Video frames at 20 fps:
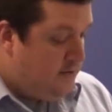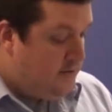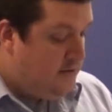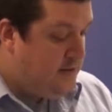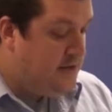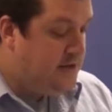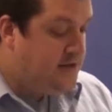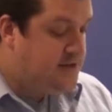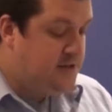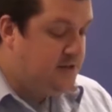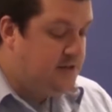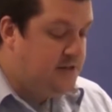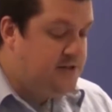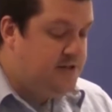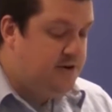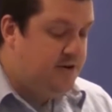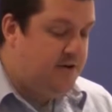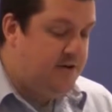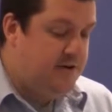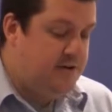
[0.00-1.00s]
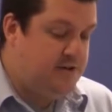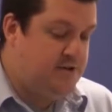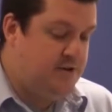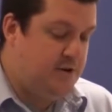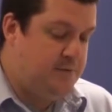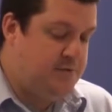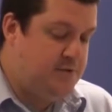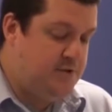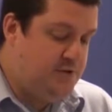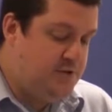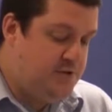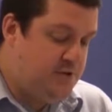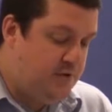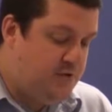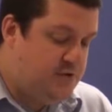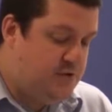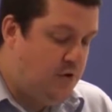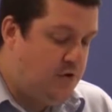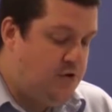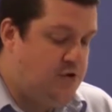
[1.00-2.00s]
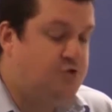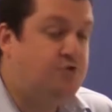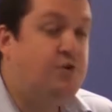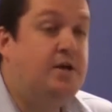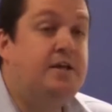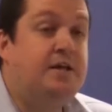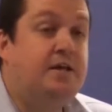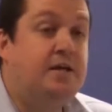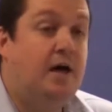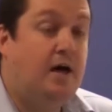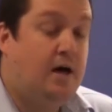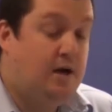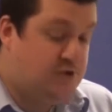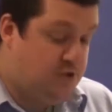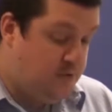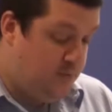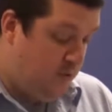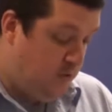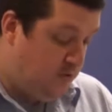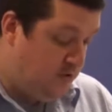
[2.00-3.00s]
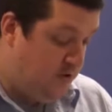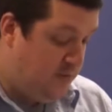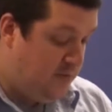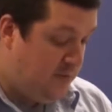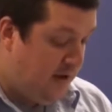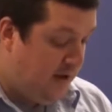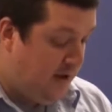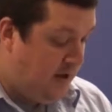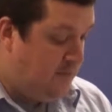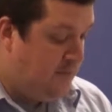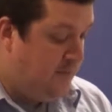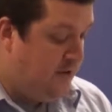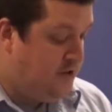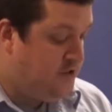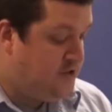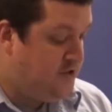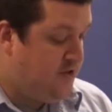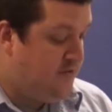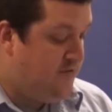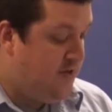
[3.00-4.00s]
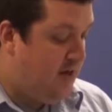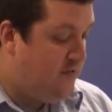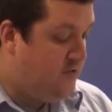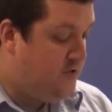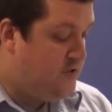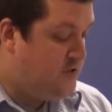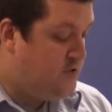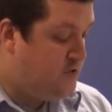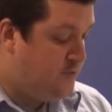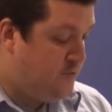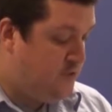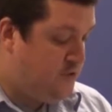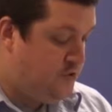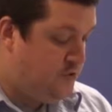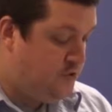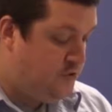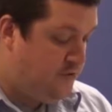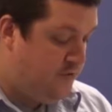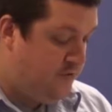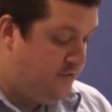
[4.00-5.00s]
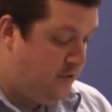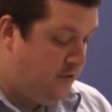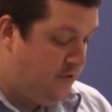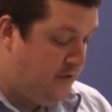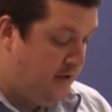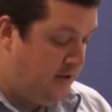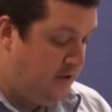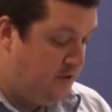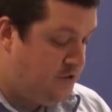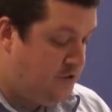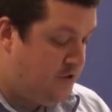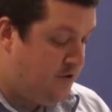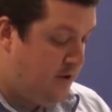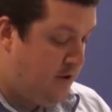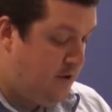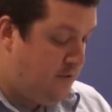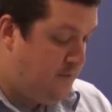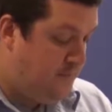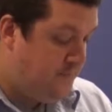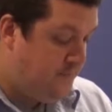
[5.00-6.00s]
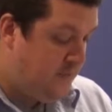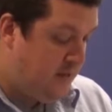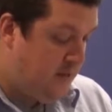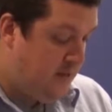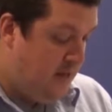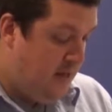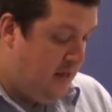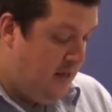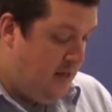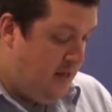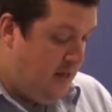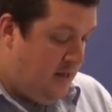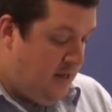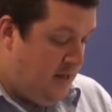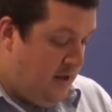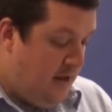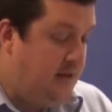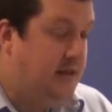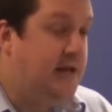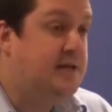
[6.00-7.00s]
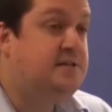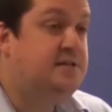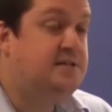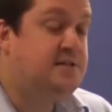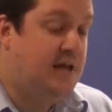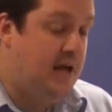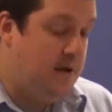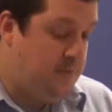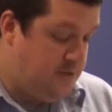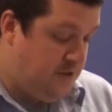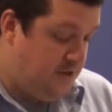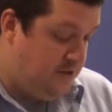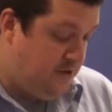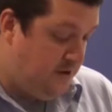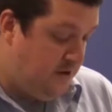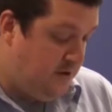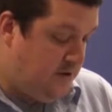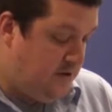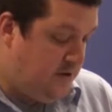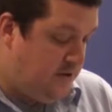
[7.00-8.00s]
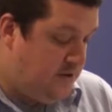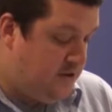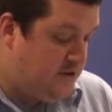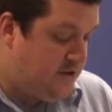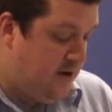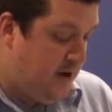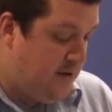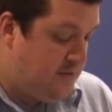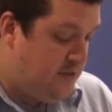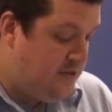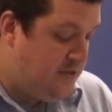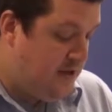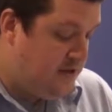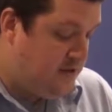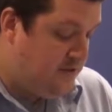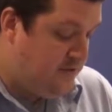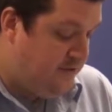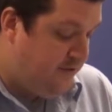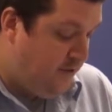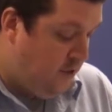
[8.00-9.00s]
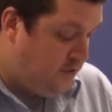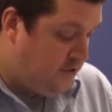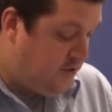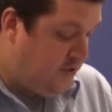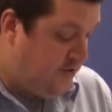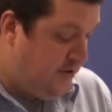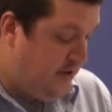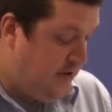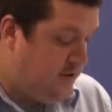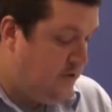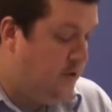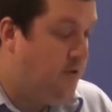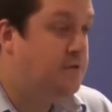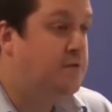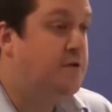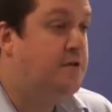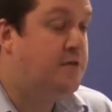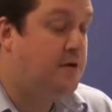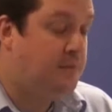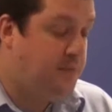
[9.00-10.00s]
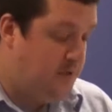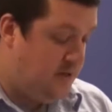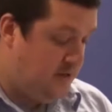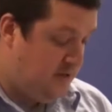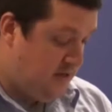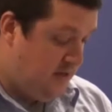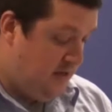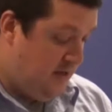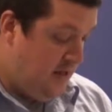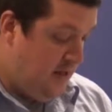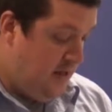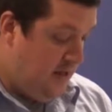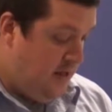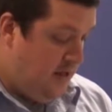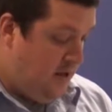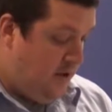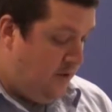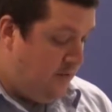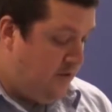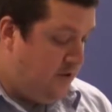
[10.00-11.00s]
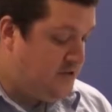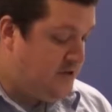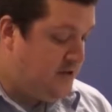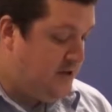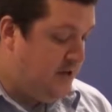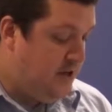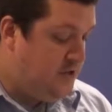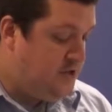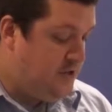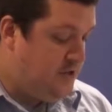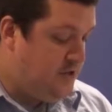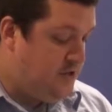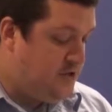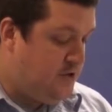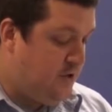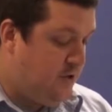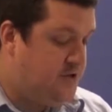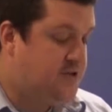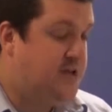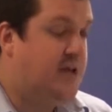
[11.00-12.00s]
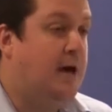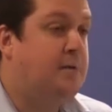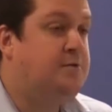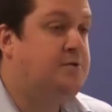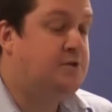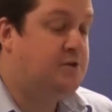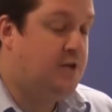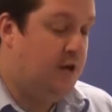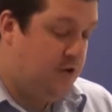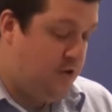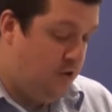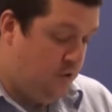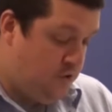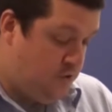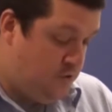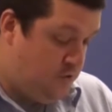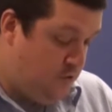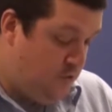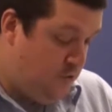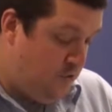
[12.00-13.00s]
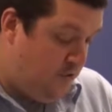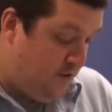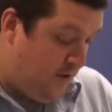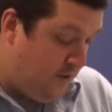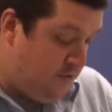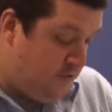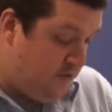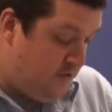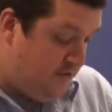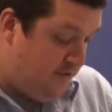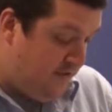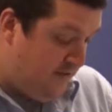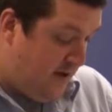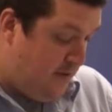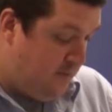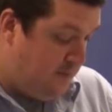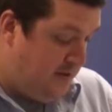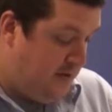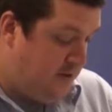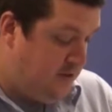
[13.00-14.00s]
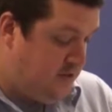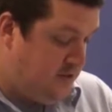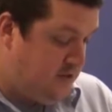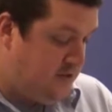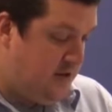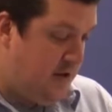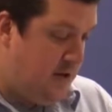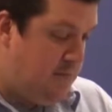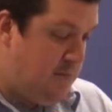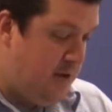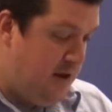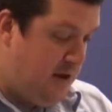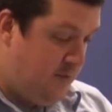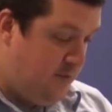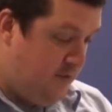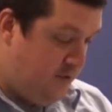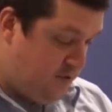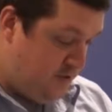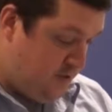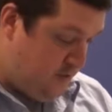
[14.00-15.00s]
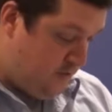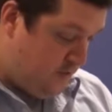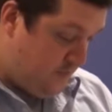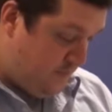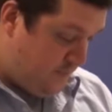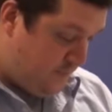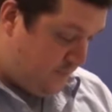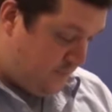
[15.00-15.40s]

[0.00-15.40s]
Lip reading: These literary descriptions of Scottish raiding are supported by administrative evidence produced for the English Crown. A letter to Edward III described the 1340 raid on Northumberland. On this occasion, the Scots captured a good 2,000 fat beasts and many prisoners.